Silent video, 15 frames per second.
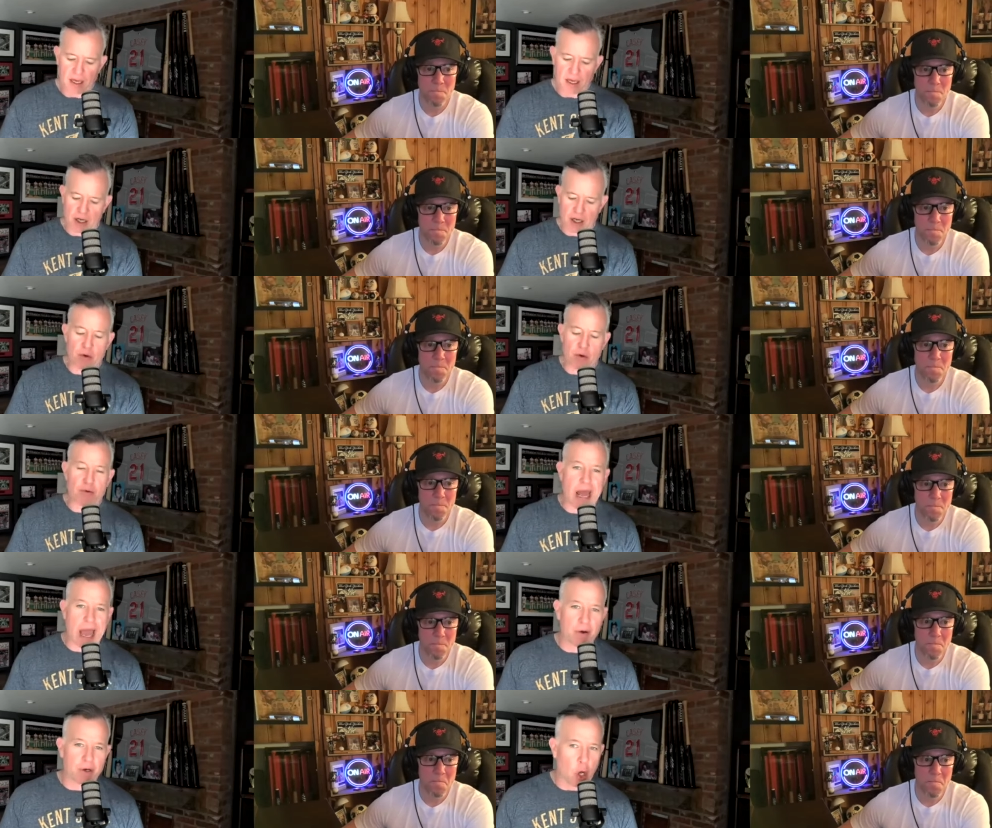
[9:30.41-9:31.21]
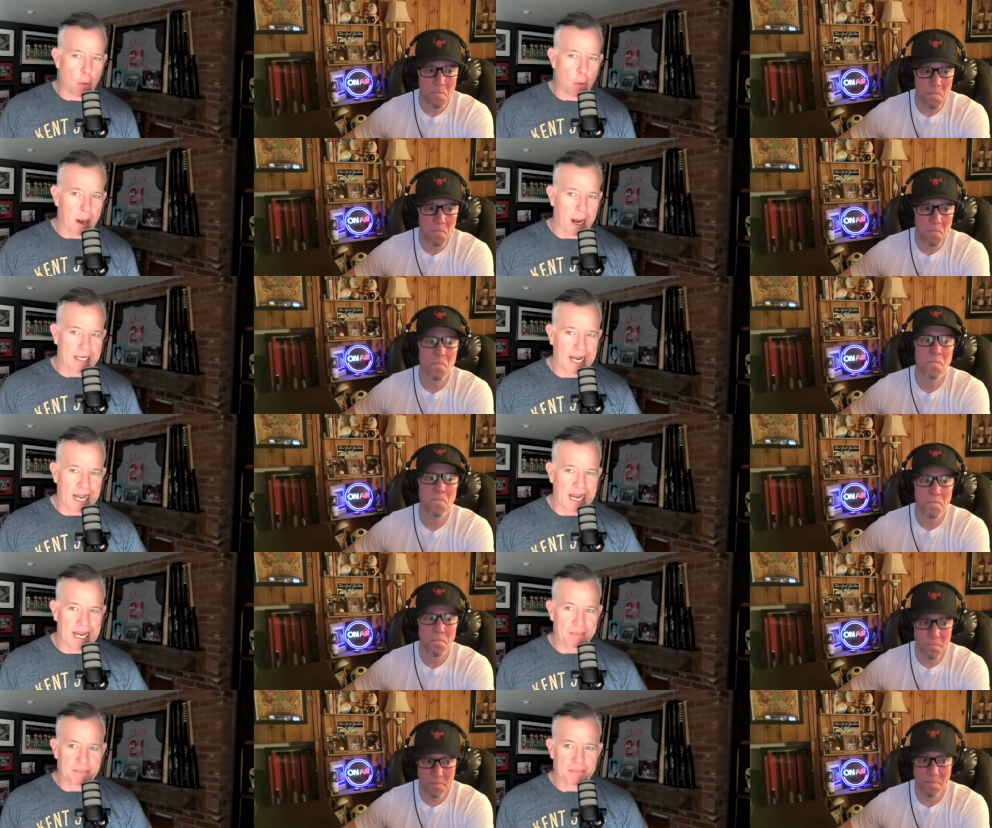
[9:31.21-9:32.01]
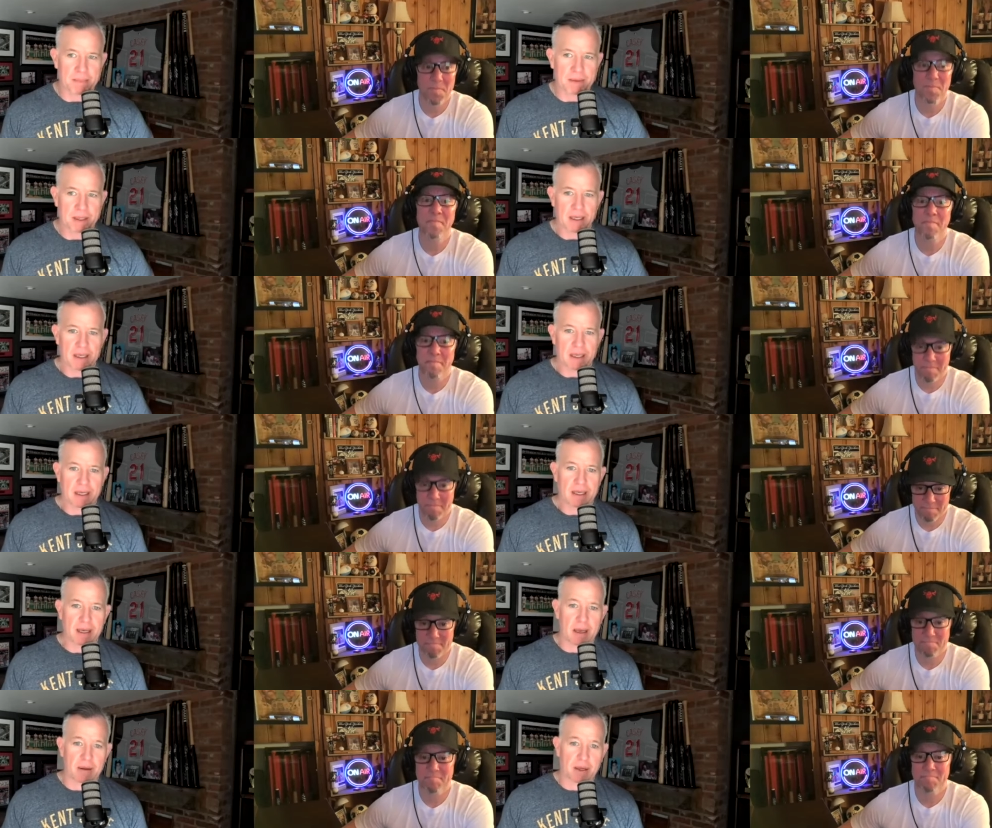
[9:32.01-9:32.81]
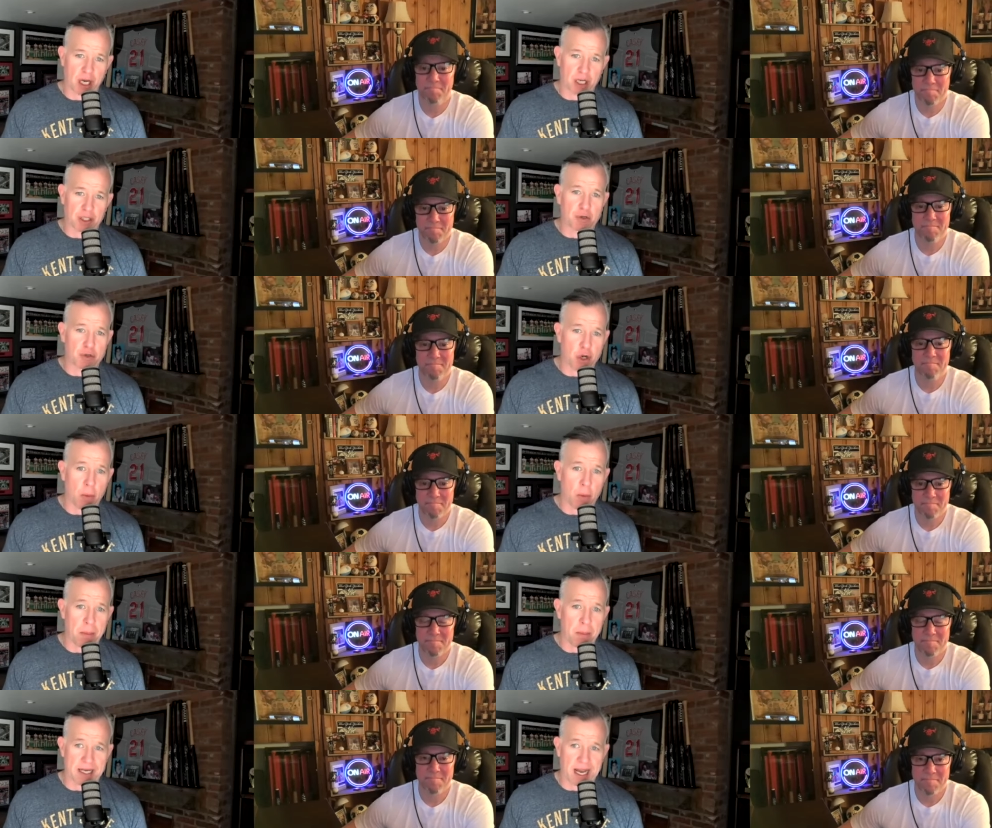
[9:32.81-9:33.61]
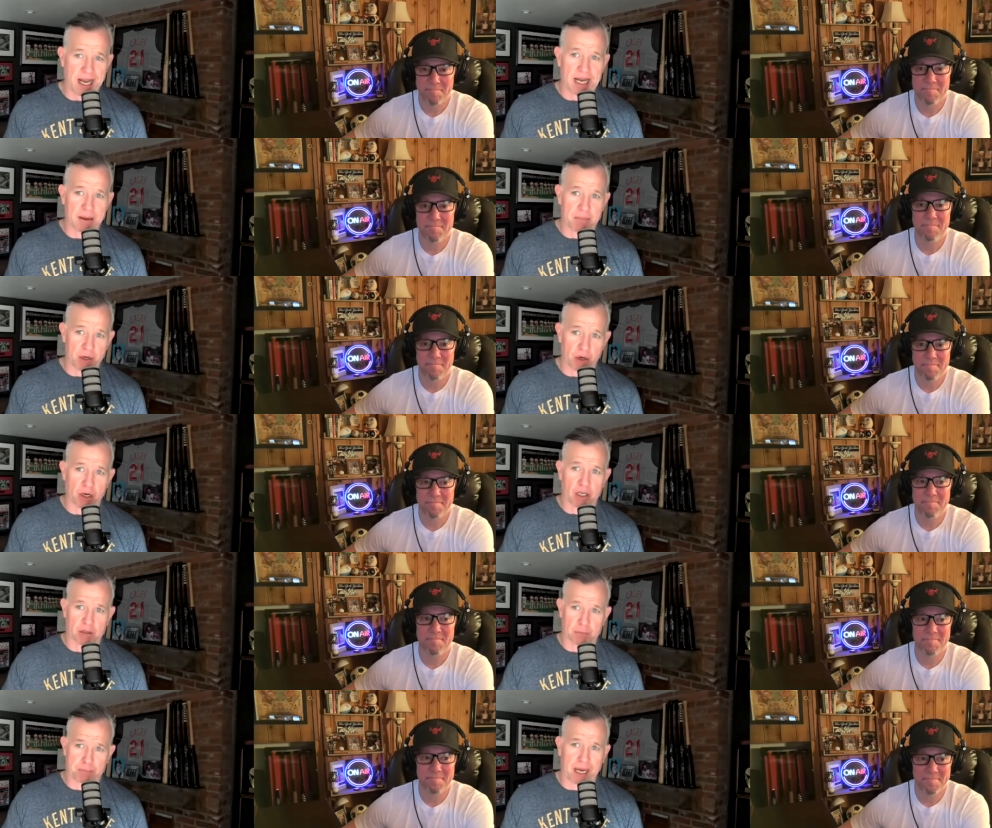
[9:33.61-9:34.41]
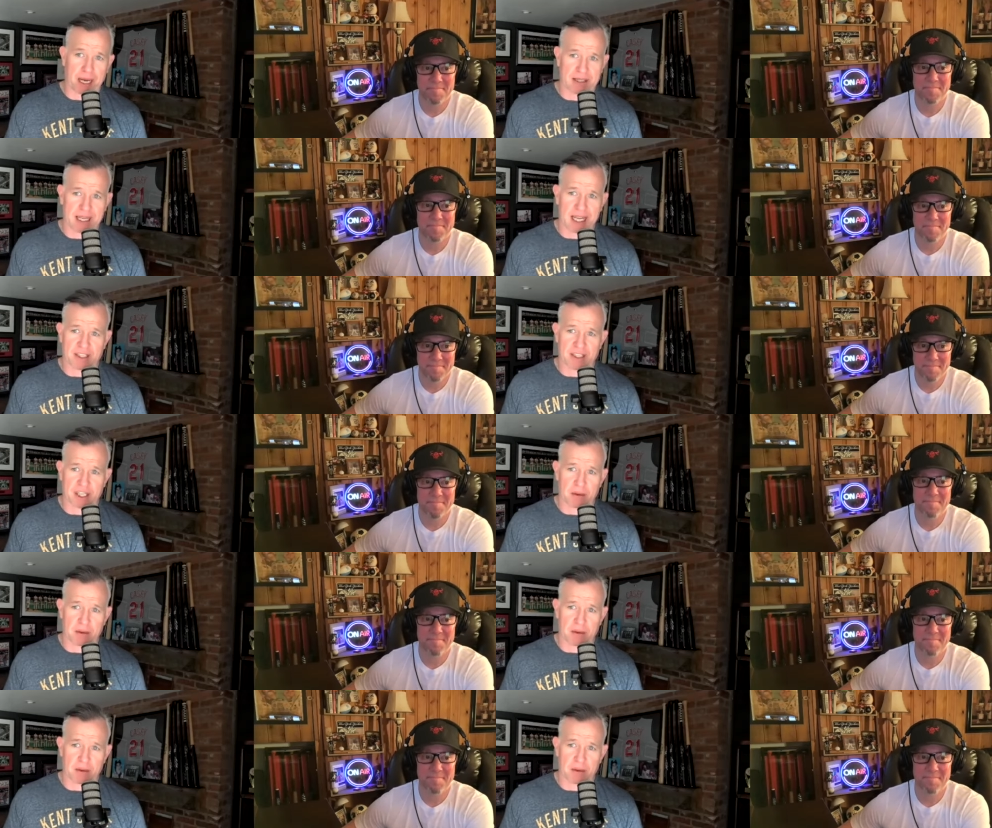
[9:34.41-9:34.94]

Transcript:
Speaker 1: you now know my name and because you know my name, you're going to pay attention to me